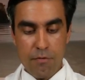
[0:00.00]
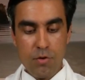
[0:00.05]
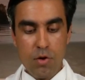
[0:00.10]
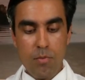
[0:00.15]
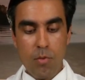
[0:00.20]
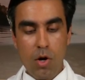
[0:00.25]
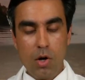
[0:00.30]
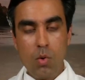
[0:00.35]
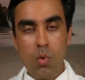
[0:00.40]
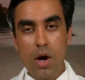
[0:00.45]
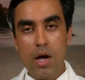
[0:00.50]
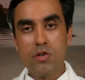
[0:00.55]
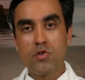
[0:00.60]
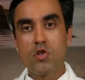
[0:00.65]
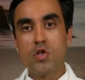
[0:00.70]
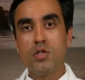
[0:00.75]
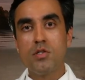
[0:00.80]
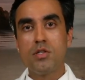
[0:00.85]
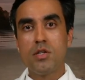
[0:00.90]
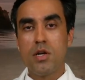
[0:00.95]
few more
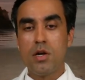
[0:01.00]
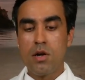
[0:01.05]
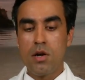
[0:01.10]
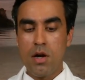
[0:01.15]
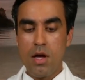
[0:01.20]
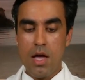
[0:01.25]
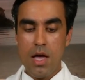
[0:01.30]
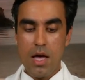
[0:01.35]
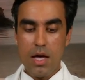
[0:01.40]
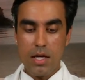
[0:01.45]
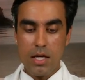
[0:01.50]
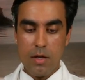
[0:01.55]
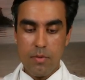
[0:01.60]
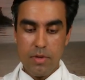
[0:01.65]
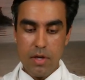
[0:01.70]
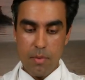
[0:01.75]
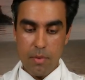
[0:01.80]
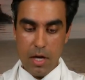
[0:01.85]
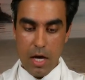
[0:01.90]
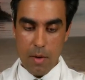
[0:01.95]
questions here.
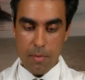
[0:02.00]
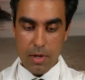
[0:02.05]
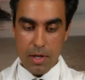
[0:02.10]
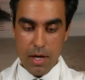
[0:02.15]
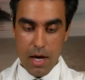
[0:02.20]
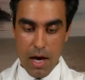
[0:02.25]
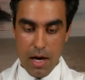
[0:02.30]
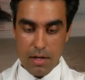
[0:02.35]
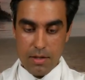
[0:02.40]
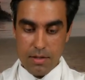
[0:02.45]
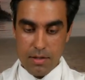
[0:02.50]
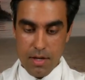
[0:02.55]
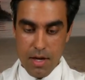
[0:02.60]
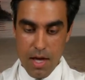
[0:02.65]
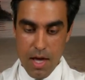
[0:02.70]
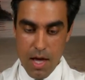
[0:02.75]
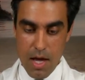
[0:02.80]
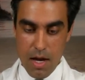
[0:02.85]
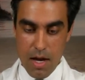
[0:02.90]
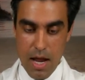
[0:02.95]
Keep them coming, guys.
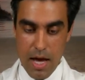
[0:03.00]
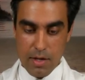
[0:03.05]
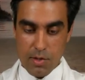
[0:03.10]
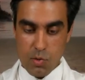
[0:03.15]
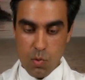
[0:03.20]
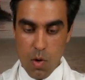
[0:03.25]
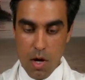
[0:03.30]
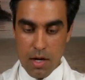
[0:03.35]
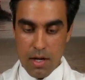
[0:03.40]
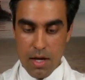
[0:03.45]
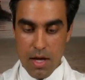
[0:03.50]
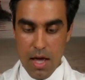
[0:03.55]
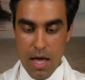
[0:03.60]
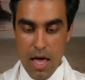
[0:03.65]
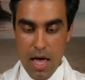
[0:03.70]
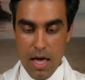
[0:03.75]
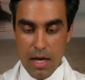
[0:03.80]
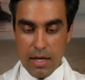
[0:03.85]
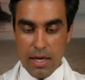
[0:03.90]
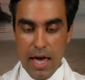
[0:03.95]
Next one.
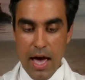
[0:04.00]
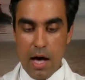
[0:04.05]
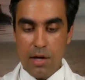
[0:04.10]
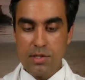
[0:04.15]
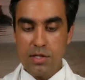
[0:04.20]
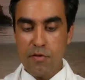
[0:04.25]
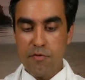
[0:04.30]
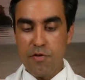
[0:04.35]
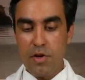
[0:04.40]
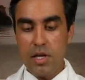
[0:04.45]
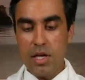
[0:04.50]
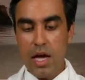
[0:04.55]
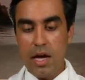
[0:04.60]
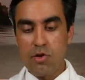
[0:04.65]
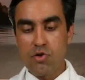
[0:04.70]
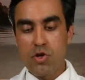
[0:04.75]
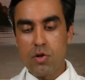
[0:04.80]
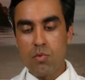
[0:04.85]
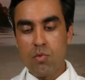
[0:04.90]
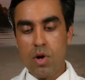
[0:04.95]

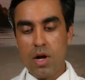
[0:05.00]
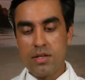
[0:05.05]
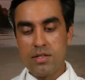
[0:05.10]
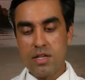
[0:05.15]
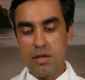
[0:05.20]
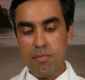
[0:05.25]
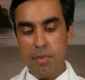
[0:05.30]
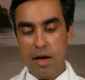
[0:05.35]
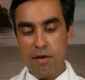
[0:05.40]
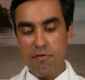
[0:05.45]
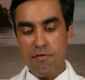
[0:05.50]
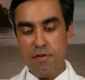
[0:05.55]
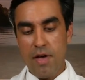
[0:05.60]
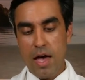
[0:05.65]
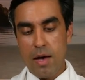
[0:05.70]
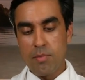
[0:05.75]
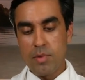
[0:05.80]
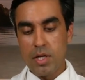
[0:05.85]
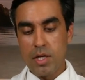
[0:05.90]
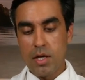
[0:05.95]
Calcification runs in my
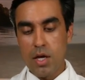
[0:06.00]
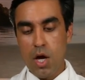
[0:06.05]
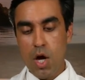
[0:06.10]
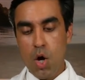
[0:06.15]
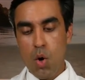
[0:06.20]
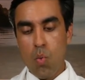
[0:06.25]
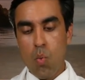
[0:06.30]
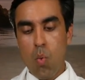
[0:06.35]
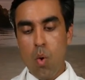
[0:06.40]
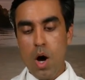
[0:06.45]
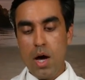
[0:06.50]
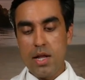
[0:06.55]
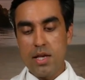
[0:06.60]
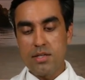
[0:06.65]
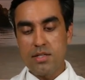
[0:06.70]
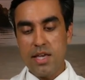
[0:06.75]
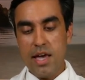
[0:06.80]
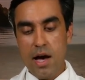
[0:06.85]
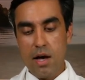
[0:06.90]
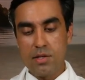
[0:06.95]
family. What
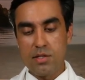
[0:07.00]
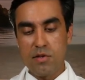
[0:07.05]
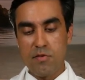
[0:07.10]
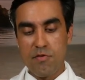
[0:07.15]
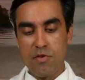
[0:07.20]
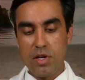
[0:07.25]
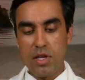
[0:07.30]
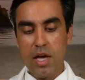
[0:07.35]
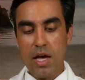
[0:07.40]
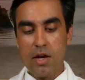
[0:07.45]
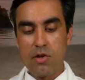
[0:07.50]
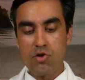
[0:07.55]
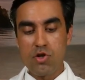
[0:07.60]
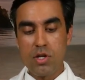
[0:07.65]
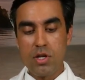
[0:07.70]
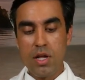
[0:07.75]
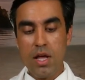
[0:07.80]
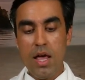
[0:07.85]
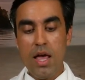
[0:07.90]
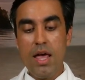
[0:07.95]
is
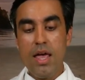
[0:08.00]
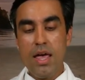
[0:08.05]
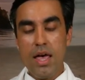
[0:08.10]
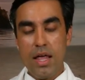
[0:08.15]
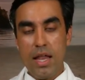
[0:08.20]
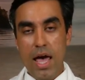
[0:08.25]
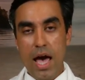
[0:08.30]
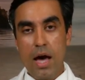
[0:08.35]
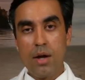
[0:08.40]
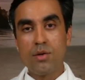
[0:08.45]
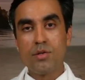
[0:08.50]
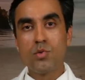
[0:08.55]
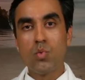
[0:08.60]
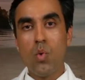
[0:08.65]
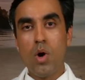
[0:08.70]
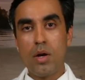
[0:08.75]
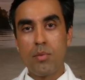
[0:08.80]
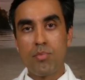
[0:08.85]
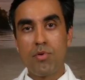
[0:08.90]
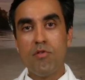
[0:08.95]
calcification and how
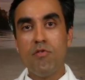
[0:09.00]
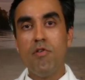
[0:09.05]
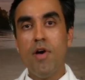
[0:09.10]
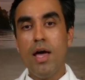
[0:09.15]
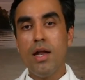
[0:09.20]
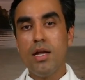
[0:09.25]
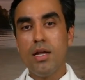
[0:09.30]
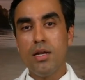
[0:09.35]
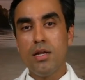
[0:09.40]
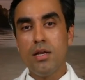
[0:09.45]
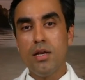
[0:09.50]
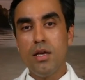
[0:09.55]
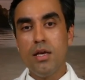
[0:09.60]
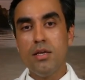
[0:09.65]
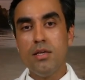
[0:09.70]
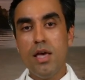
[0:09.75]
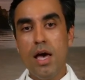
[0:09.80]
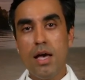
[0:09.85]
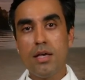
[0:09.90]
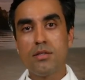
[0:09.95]
does one prevent it?
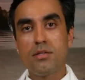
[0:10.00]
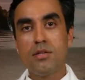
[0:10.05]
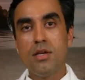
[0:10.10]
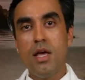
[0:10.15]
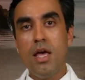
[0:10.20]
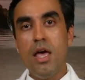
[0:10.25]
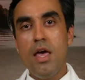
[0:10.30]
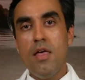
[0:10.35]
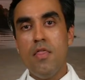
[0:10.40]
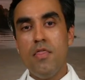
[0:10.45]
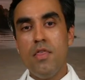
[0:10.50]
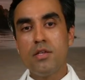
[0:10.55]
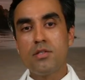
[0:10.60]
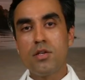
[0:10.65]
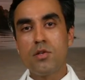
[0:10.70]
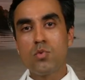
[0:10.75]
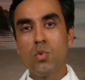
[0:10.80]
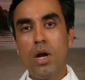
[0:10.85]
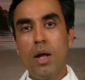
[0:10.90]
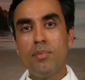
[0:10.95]
Yes.
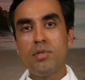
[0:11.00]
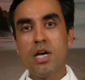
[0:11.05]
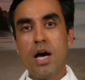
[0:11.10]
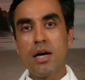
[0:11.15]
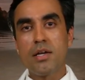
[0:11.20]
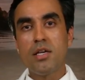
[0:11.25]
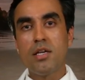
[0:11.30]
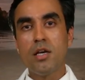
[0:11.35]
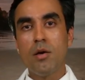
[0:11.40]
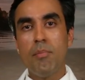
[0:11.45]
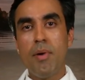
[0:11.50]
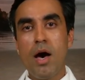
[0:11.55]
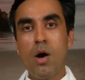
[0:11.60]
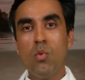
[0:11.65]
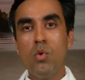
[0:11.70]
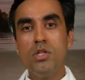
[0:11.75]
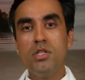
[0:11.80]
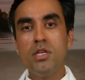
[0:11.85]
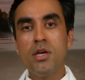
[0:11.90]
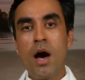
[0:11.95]
This is what I'm talking
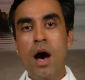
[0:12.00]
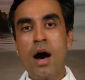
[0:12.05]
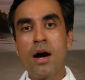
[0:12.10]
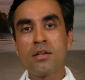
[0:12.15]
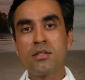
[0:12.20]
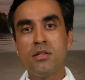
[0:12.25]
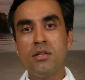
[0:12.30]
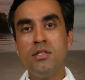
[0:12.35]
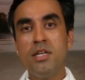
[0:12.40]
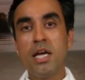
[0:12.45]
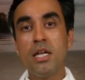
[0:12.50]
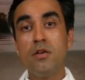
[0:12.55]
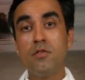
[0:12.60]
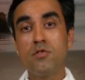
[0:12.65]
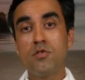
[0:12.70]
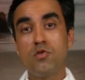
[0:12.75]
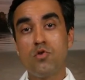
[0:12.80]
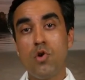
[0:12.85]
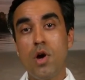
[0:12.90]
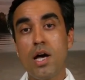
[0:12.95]
about with the
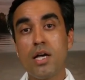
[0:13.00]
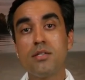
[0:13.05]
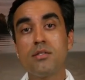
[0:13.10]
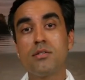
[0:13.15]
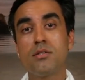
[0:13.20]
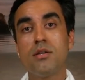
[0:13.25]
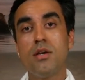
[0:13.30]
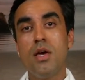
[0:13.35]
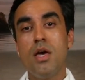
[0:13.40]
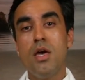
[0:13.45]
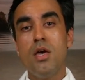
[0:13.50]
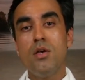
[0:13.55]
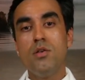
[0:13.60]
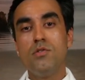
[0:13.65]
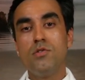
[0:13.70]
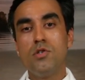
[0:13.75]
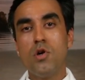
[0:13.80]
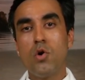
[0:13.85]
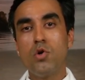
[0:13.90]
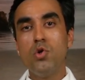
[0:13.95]
oxidative stress.
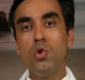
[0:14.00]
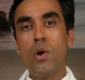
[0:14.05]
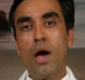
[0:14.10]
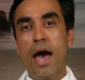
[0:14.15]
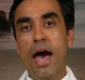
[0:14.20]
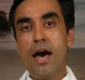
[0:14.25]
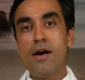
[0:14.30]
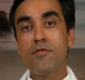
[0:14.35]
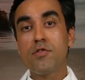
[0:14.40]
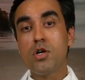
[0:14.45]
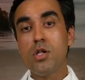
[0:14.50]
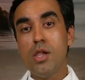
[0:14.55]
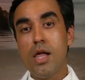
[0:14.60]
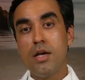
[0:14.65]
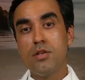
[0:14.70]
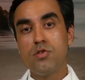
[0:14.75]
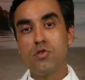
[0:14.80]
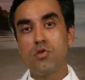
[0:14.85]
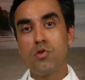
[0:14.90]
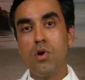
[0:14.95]
So you have
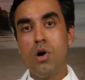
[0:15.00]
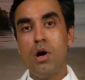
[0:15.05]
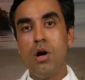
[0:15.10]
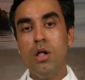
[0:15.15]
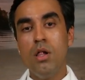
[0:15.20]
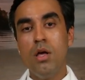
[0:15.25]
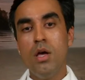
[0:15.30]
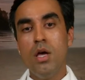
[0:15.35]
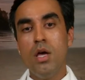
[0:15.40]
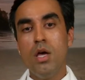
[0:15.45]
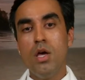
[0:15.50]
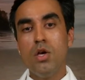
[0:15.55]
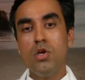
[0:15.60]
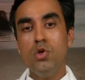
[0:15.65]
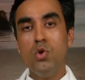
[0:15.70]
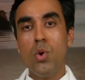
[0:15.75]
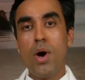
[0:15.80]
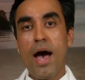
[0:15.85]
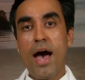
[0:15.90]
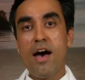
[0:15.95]
cholesterol,
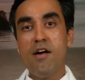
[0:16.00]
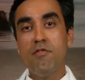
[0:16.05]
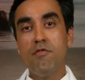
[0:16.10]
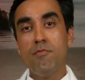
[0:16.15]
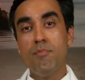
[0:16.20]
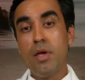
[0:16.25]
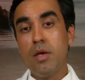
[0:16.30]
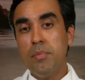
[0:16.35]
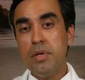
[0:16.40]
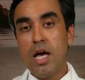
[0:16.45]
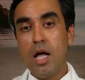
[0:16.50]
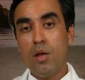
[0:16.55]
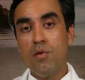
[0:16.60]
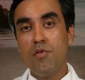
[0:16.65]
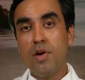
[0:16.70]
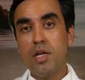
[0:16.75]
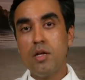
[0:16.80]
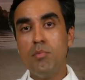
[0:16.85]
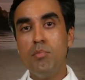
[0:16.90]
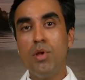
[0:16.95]
you have maybe
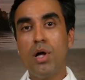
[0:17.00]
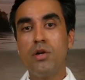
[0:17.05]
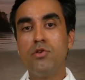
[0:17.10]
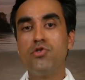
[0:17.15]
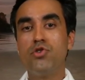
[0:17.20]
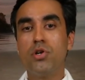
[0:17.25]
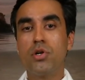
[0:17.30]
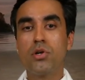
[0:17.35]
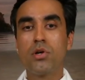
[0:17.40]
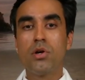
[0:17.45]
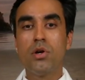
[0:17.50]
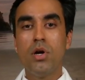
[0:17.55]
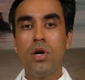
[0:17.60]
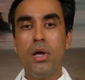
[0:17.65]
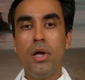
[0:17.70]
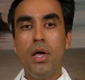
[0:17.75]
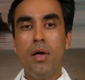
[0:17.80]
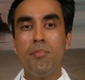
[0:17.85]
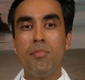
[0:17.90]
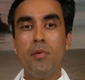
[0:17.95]
elevated blood sugar,
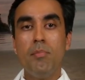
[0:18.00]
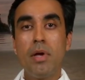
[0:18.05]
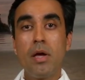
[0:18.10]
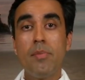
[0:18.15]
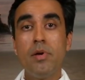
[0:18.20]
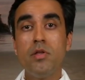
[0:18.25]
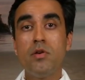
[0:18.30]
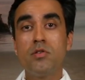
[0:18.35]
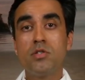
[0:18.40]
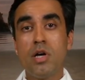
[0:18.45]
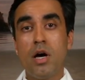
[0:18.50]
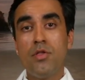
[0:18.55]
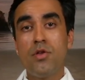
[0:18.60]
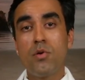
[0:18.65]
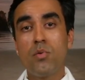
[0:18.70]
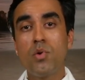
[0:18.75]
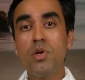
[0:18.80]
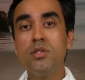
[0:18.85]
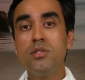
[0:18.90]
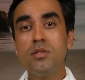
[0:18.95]
but maybe there's
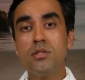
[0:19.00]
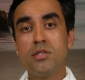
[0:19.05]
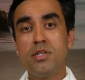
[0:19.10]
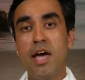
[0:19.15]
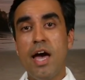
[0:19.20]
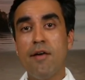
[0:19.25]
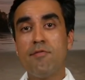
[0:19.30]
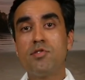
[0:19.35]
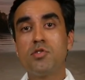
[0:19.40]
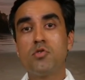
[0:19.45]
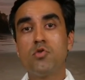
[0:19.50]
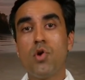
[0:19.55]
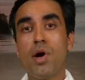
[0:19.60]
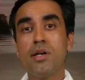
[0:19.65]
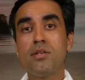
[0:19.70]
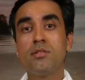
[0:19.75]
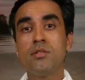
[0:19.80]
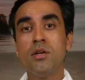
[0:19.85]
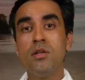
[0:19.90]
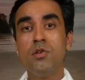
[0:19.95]
other reasons to have
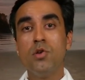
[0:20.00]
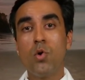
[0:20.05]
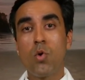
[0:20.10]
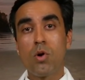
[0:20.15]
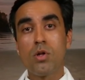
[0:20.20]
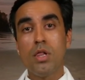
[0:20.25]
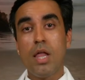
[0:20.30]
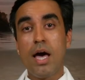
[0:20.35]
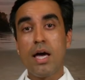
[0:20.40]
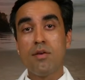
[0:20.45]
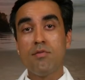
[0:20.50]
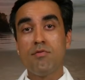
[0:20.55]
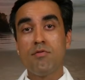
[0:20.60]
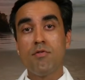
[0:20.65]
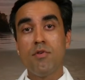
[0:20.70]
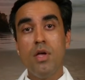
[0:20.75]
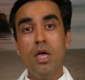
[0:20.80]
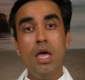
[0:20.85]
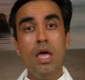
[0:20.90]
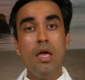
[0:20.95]
stress in your
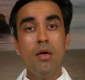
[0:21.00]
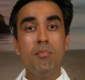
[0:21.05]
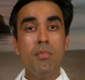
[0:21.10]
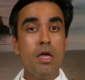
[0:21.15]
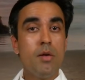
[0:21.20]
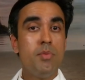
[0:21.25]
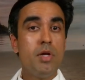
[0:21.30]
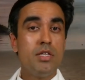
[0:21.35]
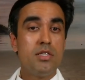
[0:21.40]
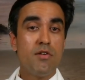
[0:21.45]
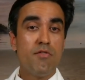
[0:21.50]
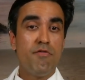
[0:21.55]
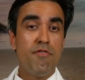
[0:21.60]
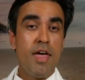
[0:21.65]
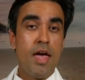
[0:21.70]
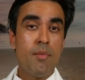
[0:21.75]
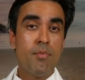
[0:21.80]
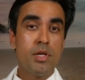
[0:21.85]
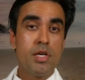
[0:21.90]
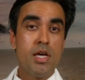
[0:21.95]
life. Maybe it's a
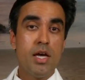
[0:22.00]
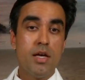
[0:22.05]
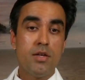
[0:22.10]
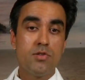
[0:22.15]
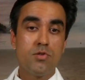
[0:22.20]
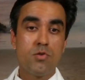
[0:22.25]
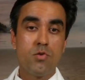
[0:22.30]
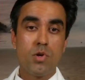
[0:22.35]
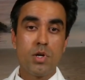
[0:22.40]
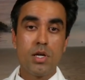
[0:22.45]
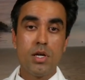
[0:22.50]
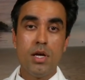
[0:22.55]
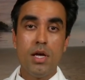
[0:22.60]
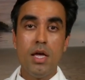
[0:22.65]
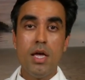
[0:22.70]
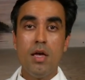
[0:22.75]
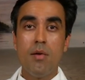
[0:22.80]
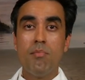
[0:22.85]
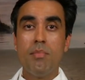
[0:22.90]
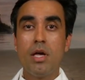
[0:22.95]
family history,
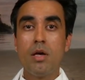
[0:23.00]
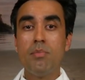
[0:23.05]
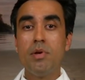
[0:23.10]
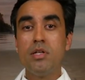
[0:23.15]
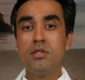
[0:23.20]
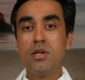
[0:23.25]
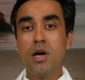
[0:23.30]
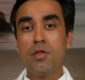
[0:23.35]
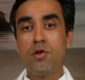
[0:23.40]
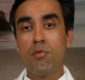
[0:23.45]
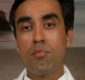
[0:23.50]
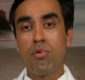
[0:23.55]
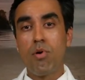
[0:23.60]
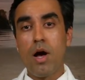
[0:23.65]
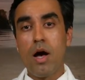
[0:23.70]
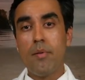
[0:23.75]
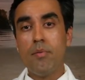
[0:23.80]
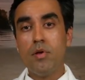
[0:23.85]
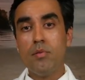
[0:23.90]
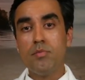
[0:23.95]
maybe it's other
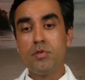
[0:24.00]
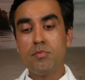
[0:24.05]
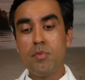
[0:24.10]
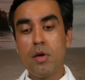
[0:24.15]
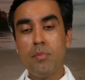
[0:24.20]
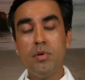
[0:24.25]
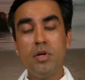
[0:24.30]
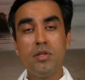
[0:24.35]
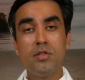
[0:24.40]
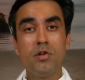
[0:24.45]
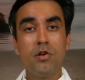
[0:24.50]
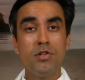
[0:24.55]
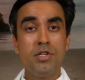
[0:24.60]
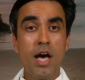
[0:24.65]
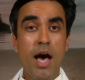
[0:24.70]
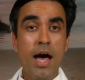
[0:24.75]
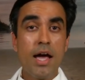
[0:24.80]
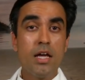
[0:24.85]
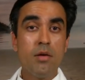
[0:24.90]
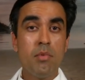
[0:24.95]
problems, maybe it's your
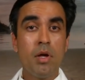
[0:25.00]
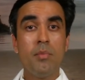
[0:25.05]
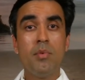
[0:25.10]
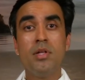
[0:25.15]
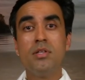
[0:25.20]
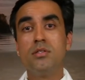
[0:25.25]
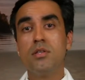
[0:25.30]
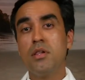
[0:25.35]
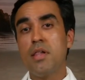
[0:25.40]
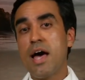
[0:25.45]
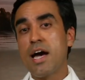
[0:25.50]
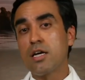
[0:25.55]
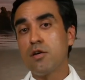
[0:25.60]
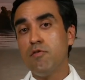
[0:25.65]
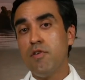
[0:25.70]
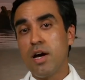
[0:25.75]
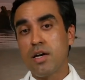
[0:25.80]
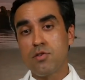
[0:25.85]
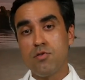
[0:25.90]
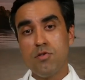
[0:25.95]
diet, maybe it's the
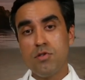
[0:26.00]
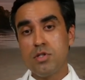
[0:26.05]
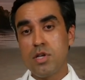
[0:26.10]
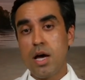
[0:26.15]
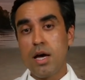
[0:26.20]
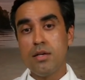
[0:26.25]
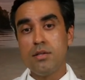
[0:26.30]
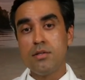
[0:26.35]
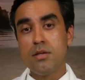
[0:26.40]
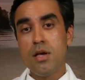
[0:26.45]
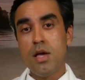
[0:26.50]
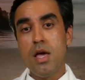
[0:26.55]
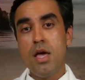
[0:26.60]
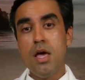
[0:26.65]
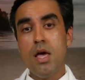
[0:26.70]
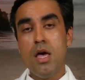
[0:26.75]
lack of exercise.